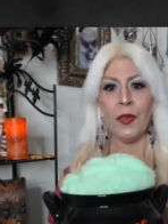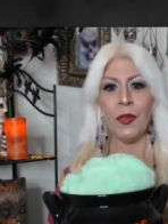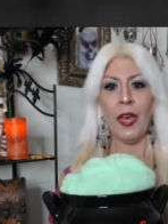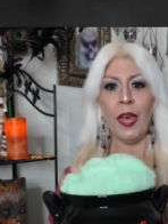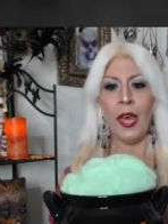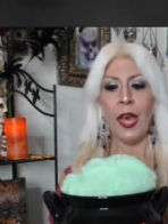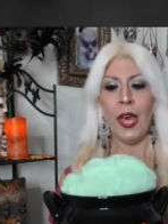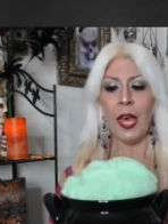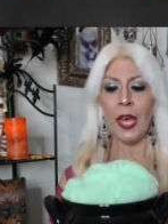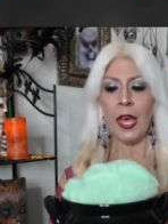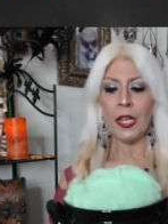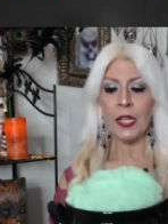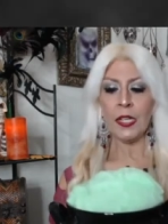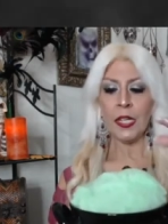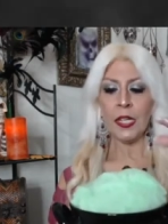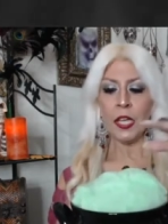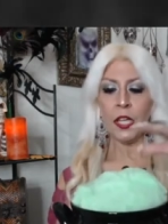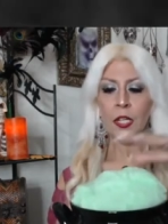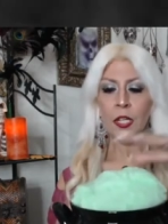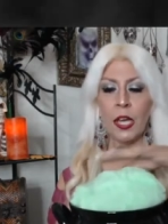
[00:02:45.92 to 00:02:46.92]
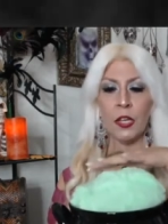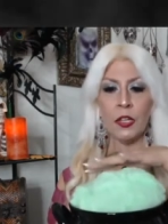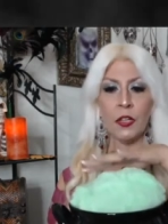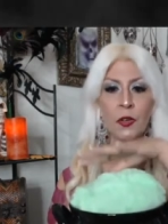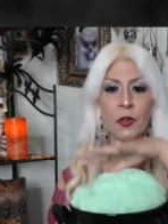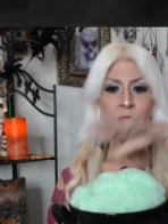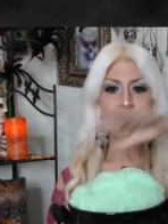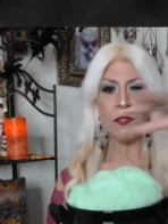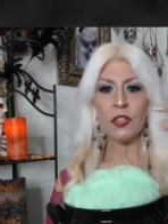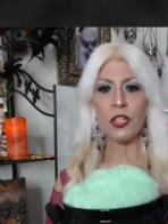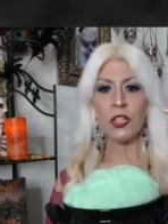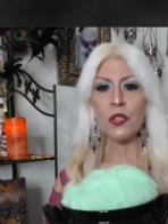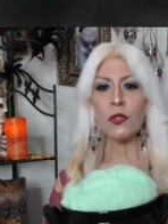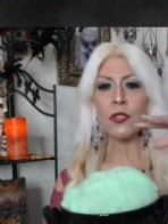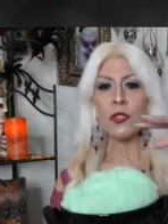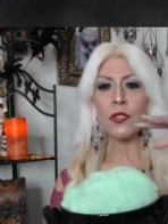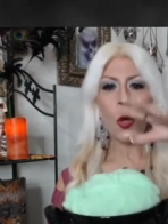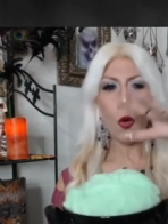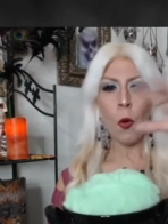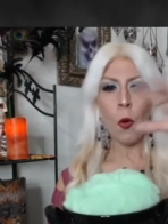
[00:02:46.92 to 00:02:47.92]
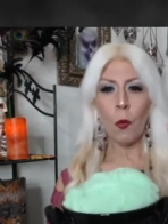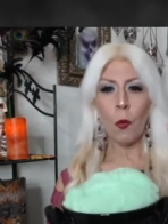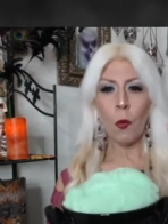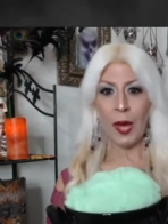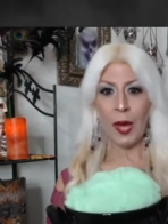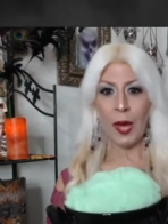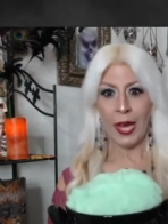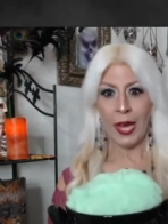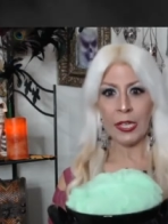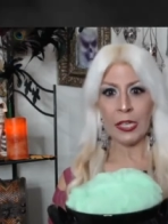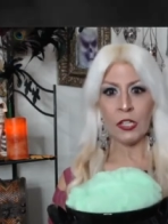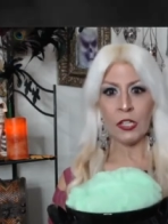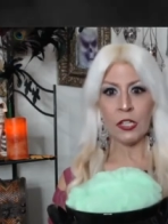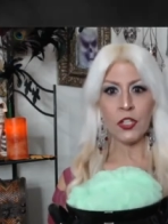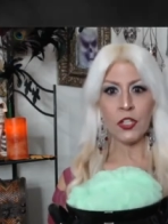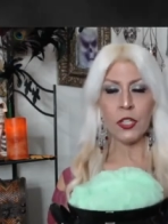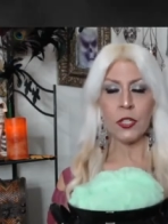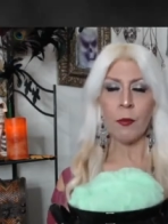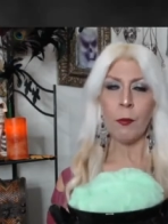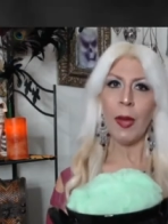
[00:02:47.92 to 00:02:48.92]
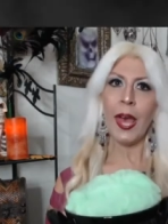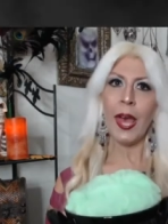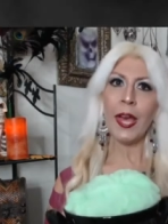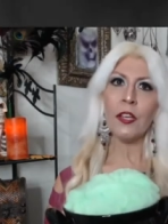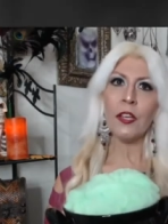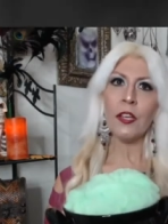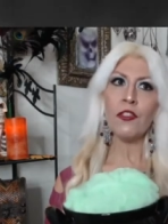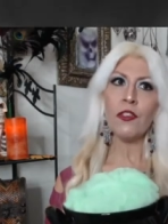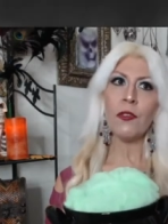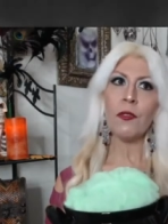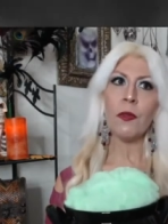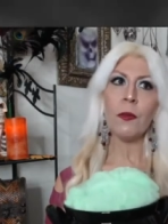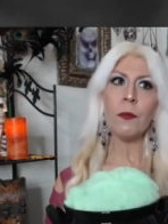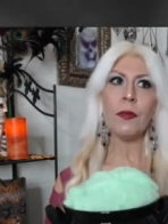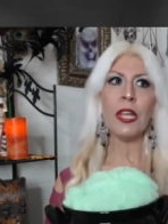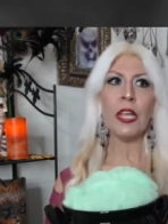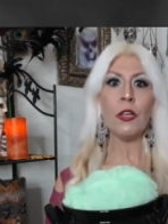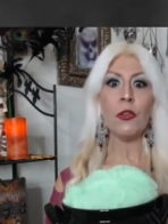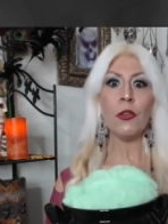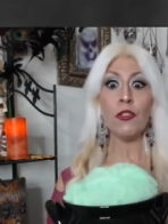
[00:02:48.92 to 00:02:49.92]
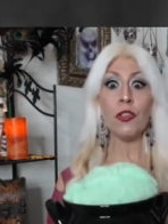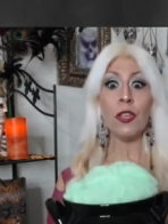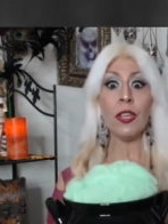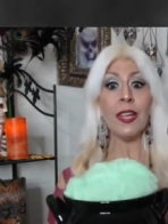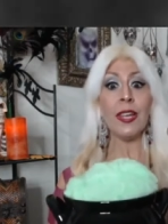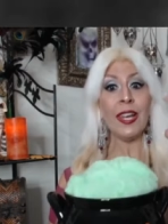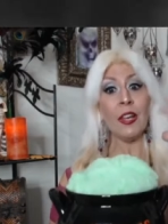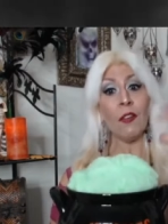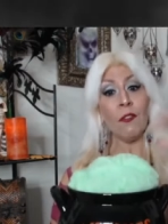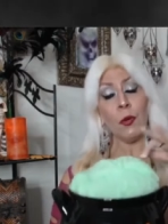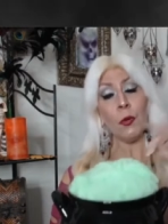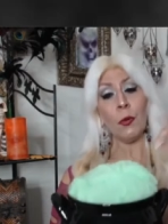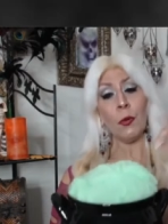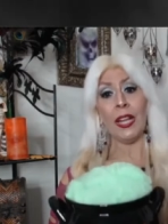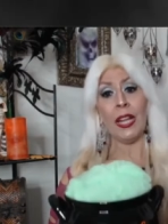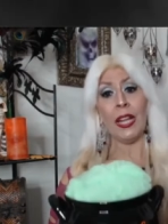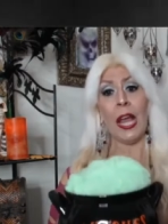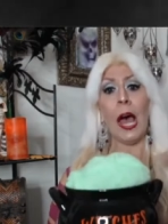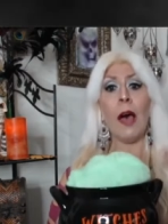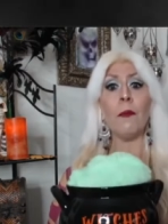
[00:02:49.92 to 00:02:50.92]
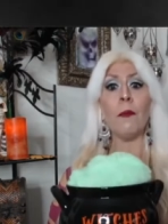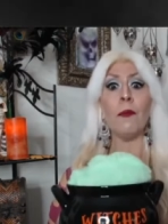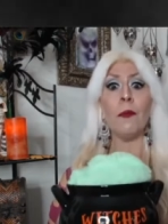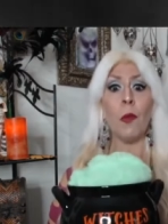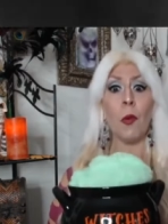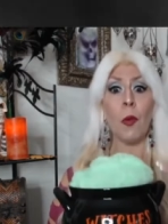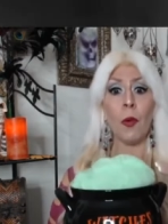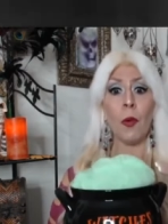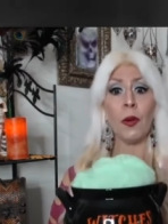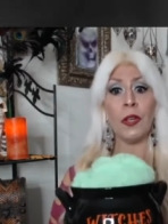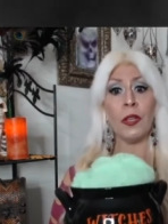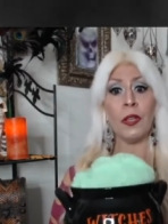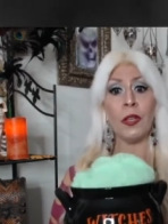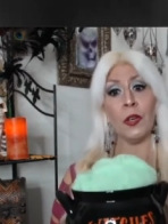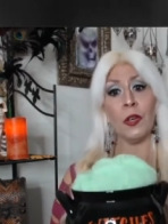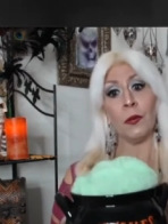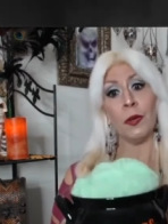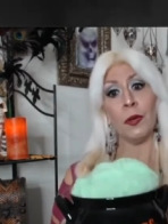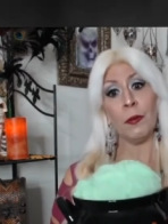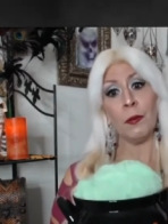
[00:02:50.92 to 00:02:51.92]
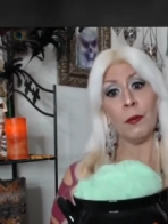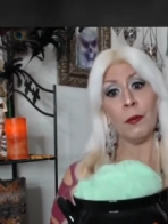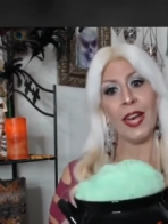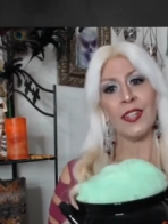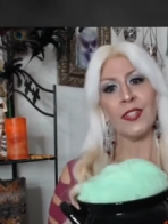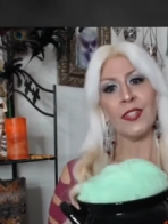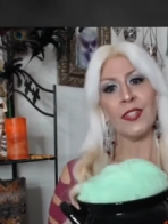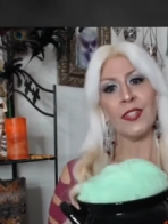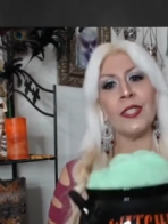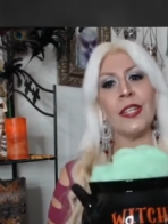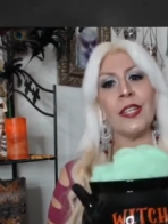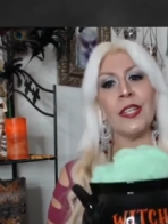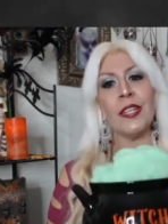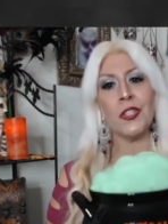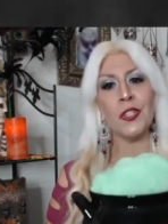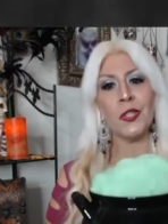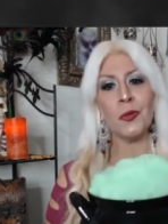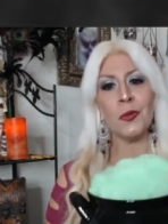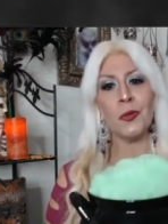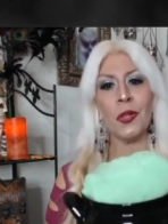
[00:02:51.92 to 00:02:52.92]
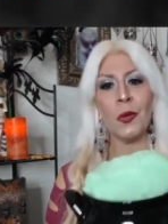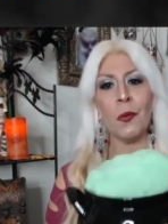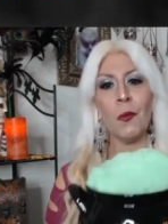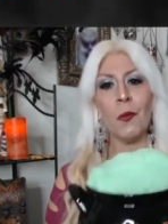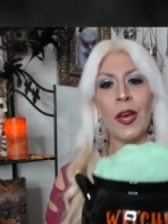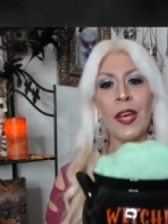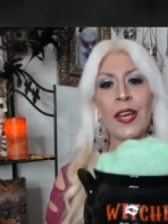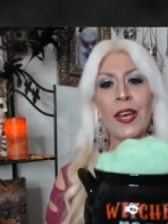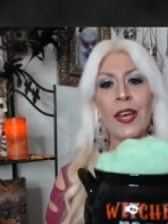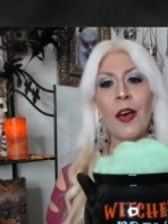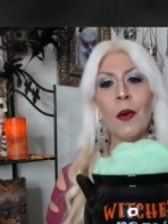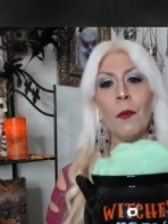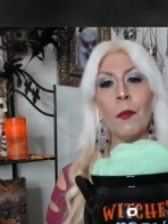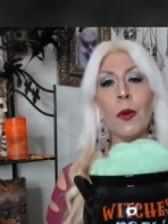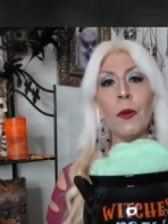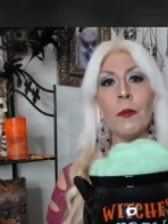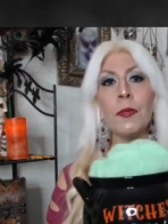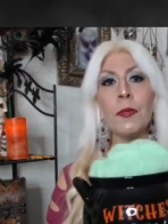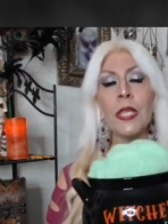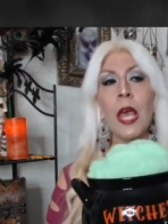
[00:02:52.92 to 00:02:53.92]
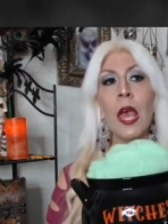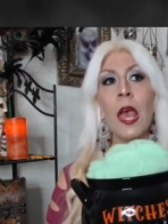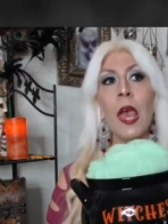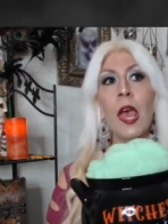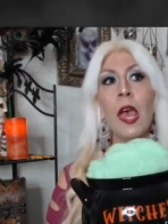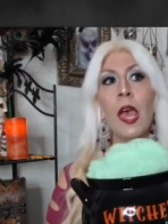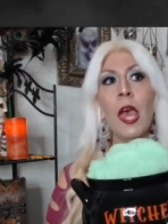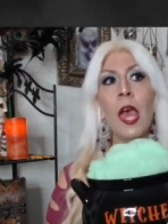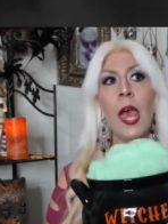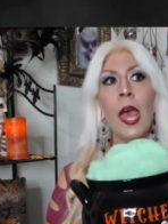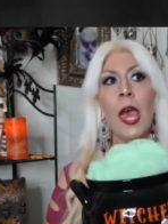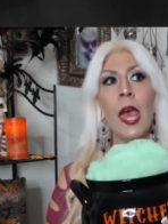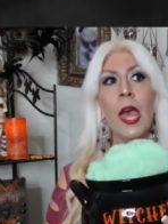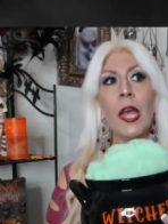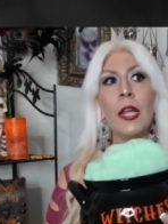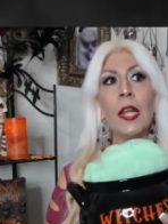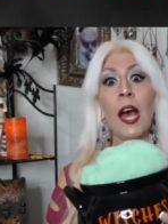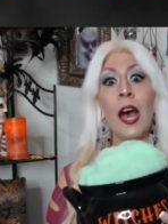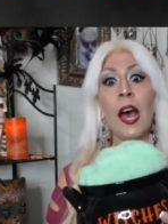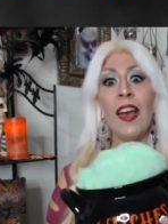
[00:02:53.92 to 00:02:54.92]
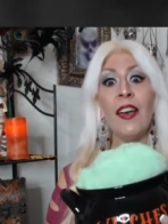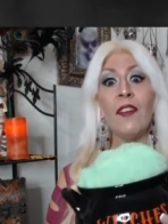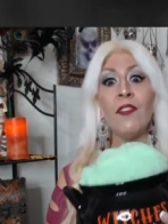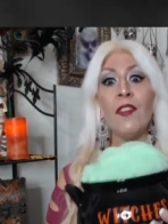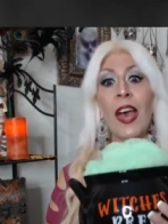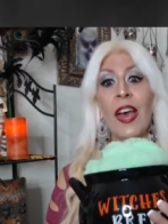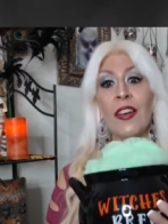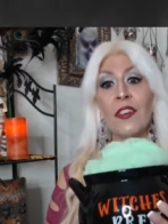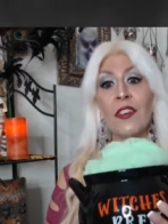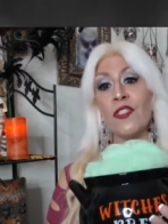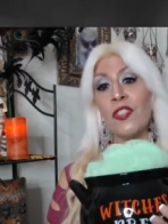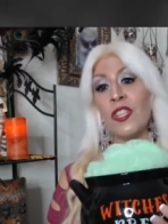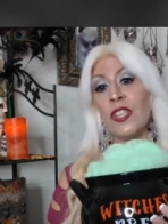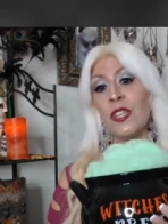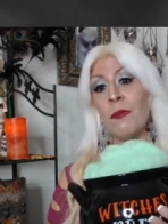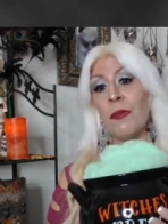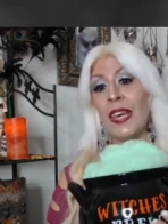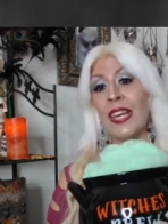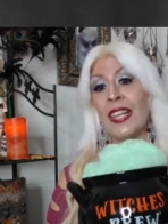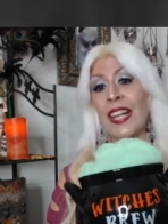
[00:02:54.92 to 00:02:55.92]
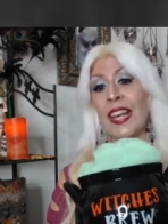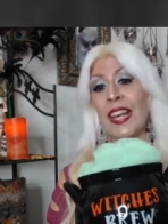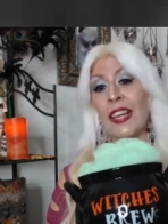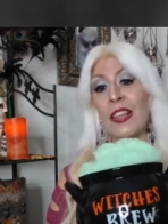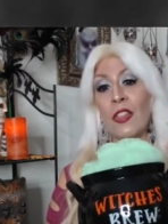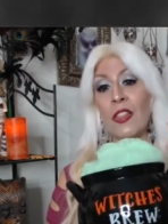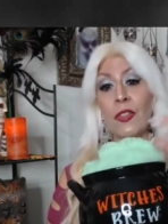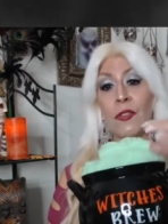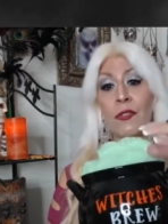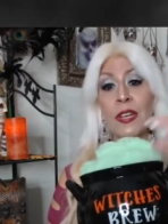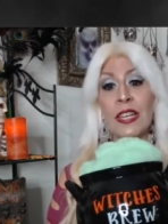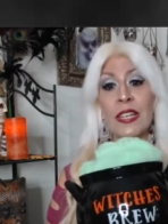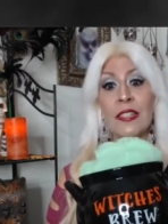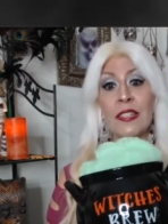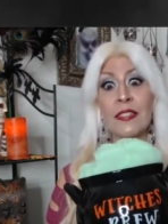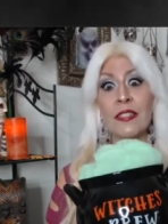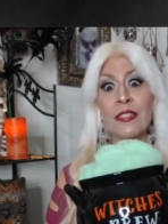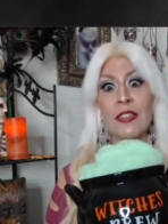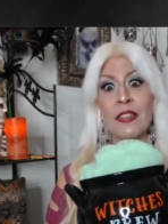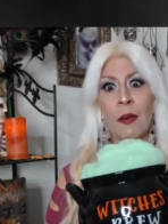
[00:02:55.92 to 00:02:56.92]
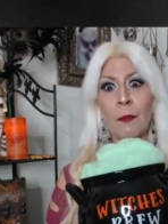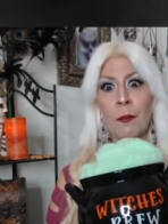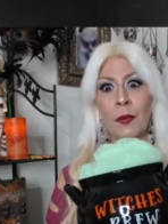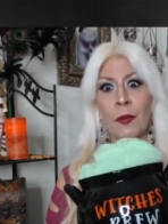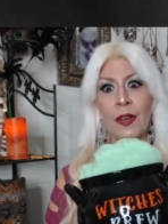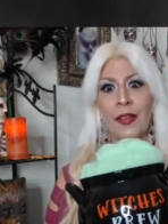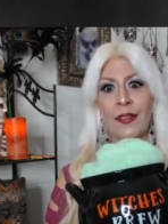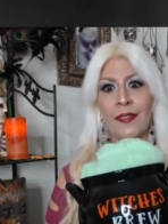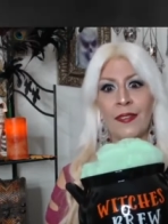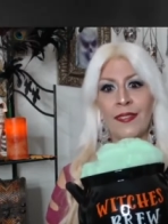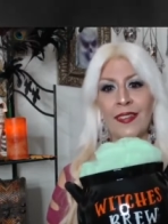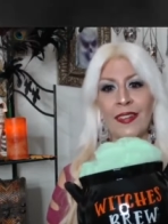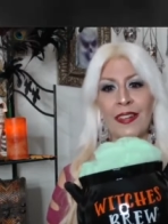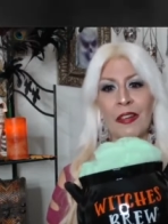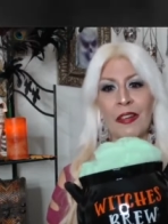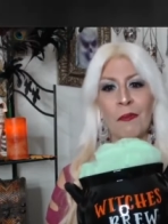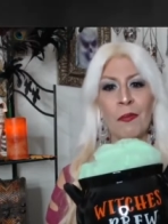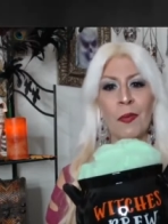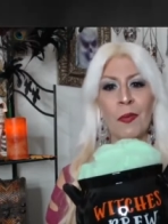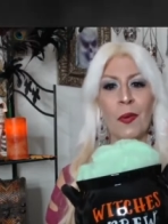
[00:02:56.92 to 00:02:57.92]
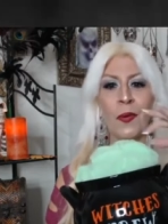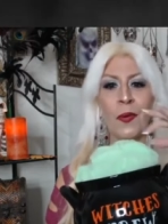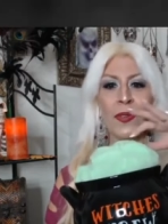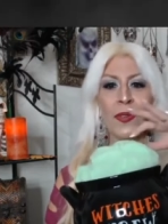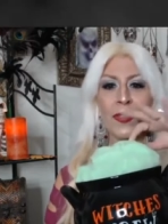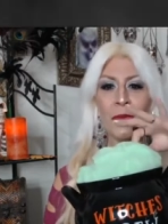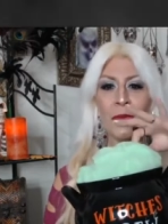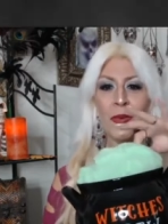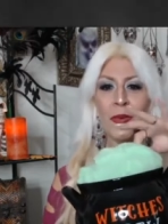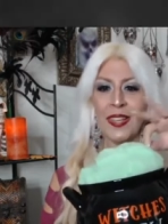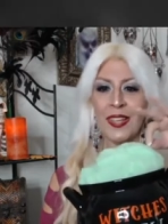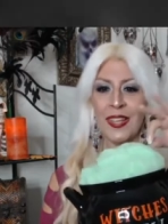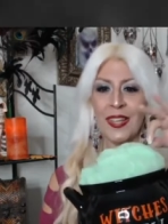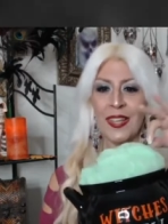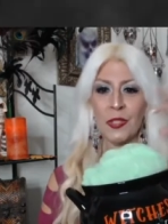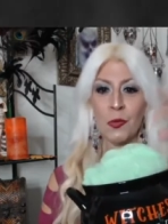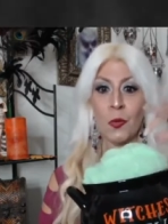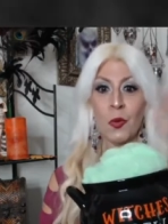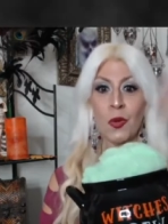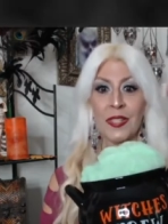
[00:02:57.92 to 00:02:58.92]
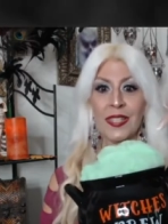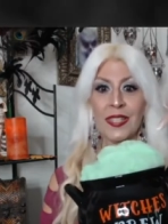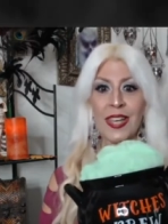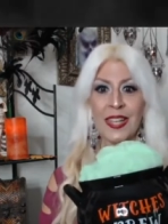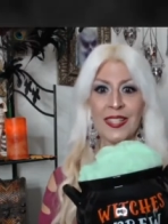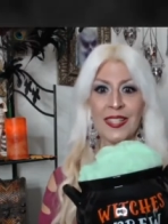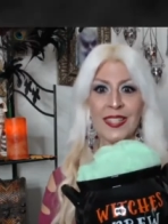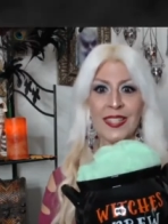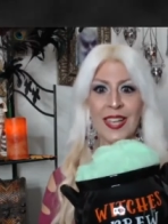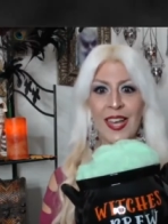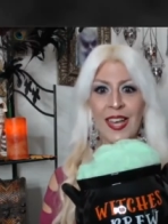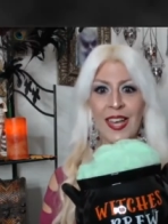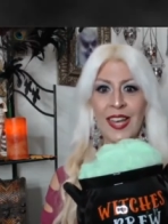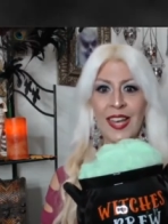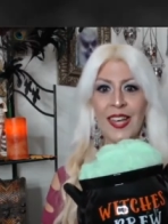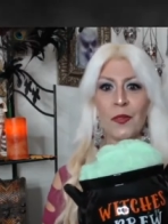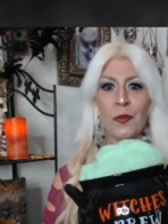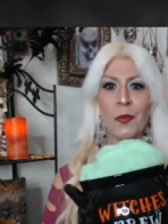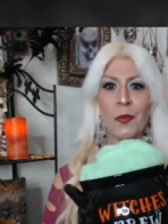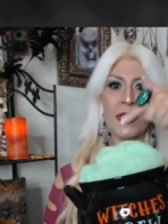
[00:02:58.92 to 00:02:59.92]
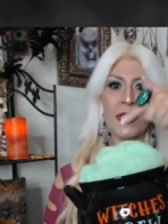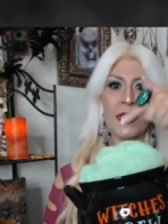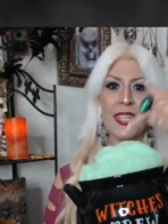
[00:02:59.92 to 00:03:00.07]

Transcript: And now you don't have to use the whole package. The package of them, they usually give you a lot more in the green package than they do with the white cobwebs. And I've actually made like three separate bowls with this. One's outside, one's